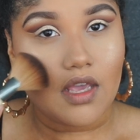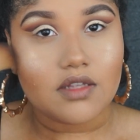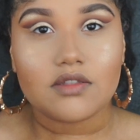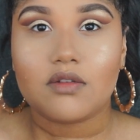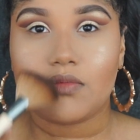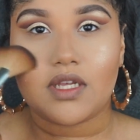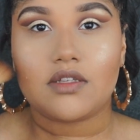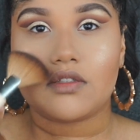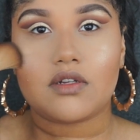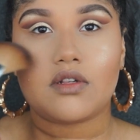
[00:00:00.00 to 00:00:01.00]
Has some
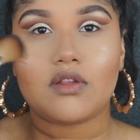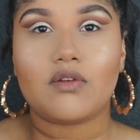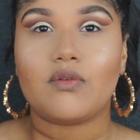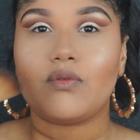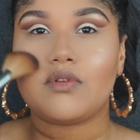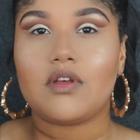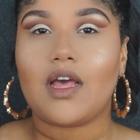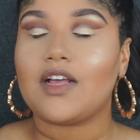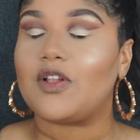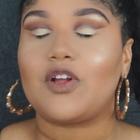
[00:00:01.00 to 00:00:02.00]
nice gold
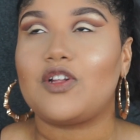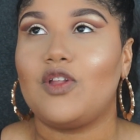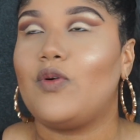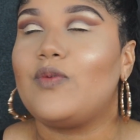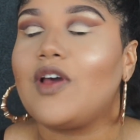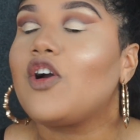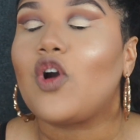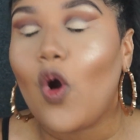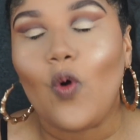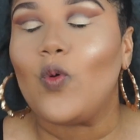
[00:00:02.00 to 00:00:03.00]

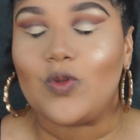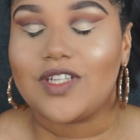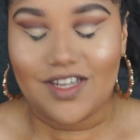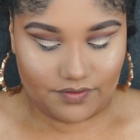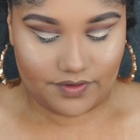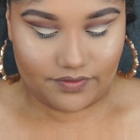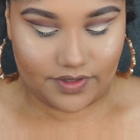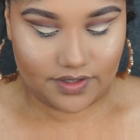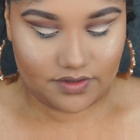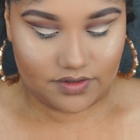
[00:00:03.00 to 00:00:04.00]

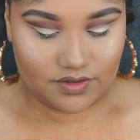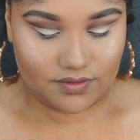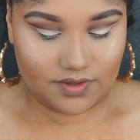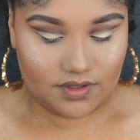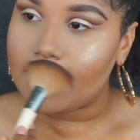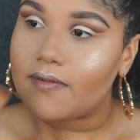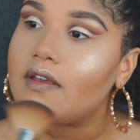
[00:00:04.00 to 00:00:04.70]
reflex to it.